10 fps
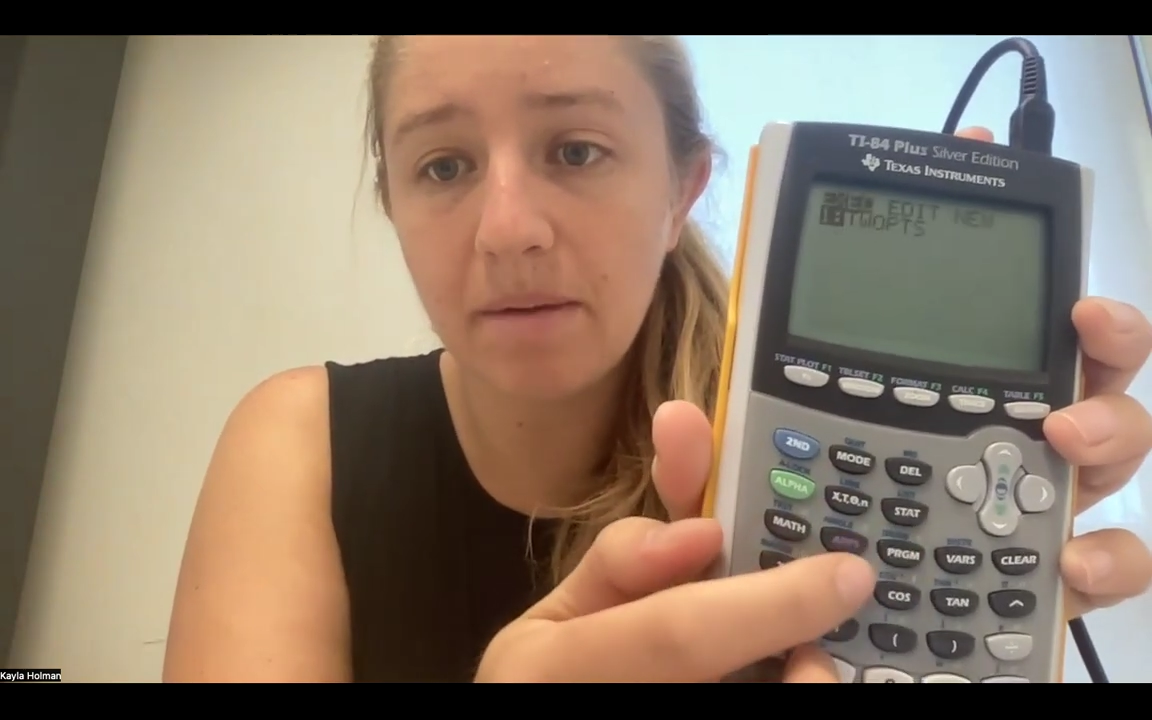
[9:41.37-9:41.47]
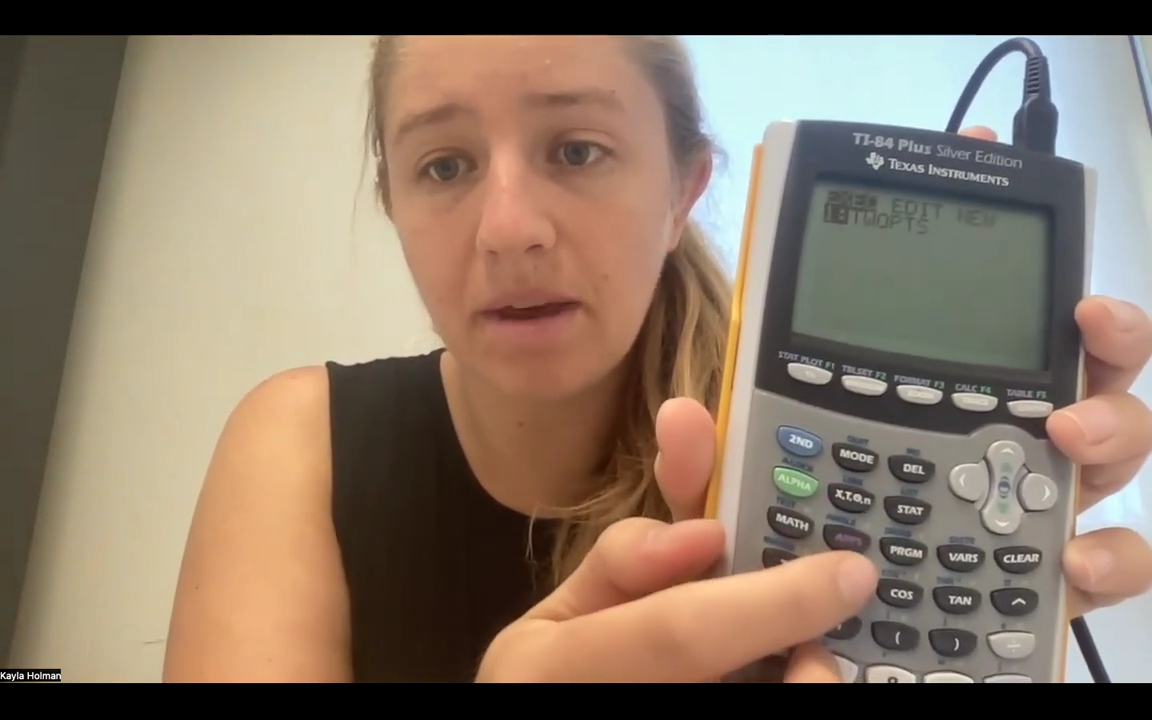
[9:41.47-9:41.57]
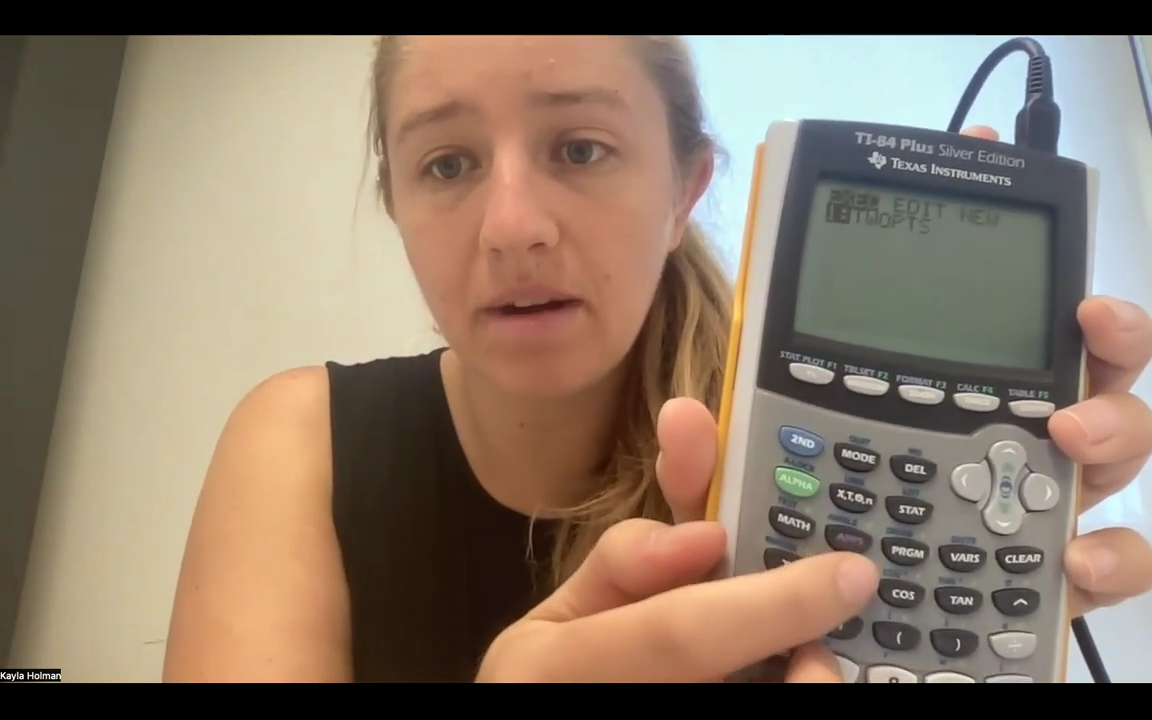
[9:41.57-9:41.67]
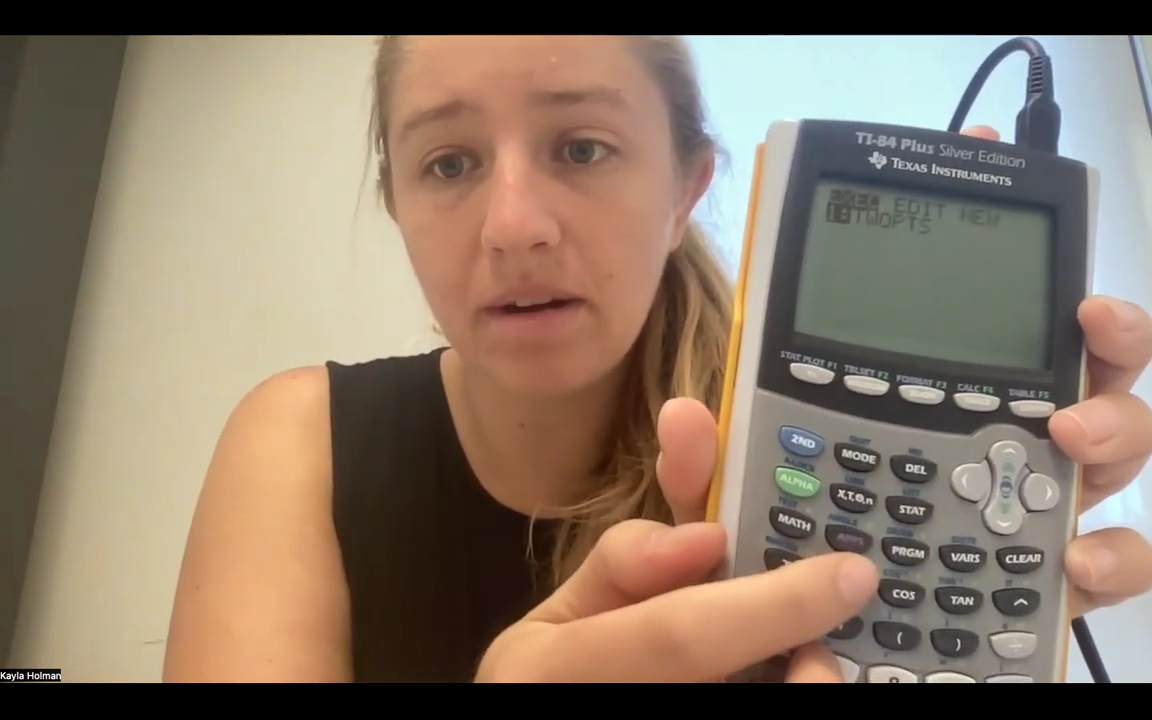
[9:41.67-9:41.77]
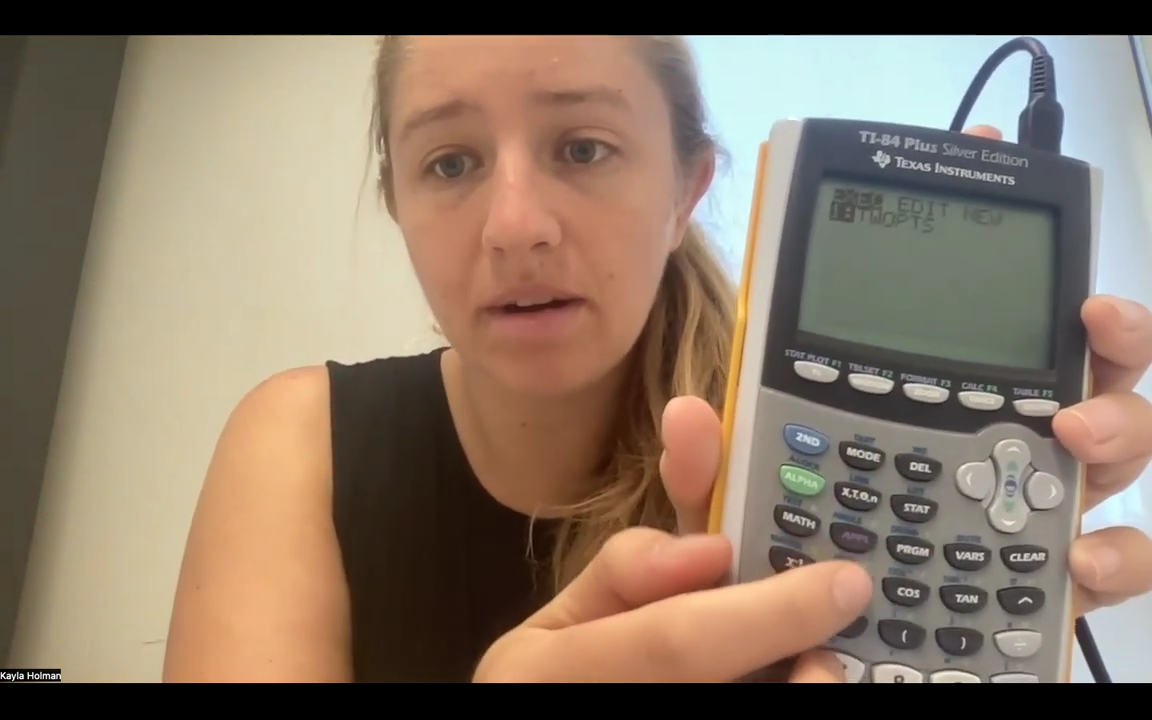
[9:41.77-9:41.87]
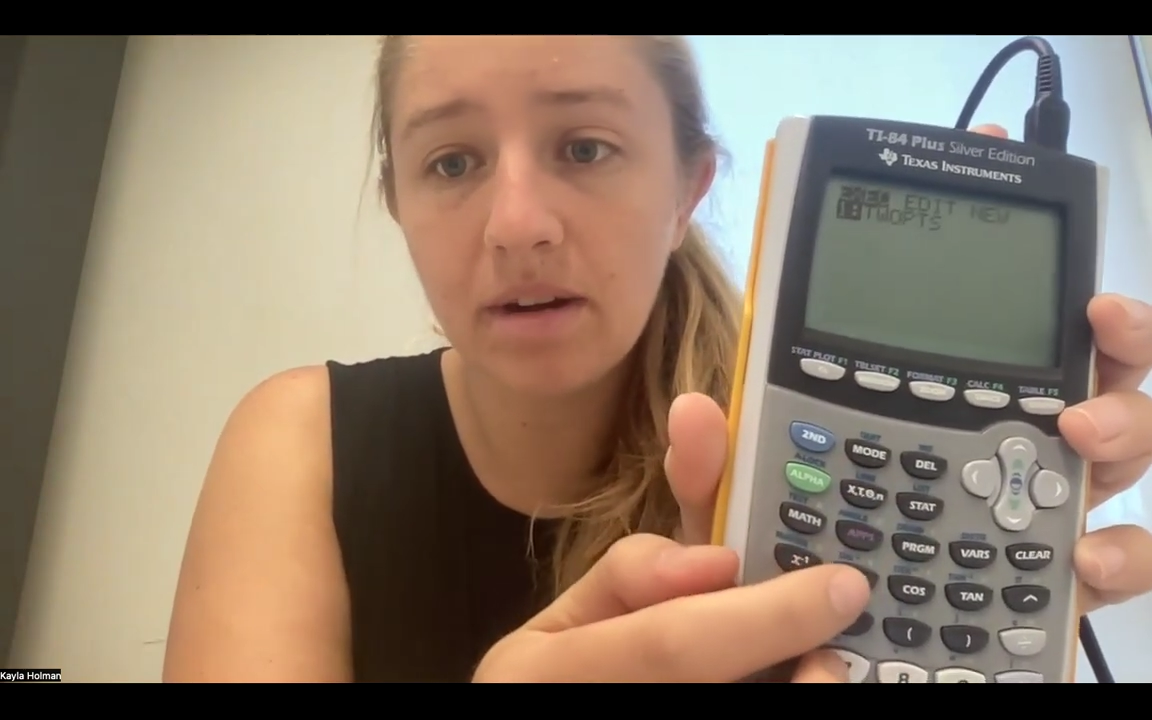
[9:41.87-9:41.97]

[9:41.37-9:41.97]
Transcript: here.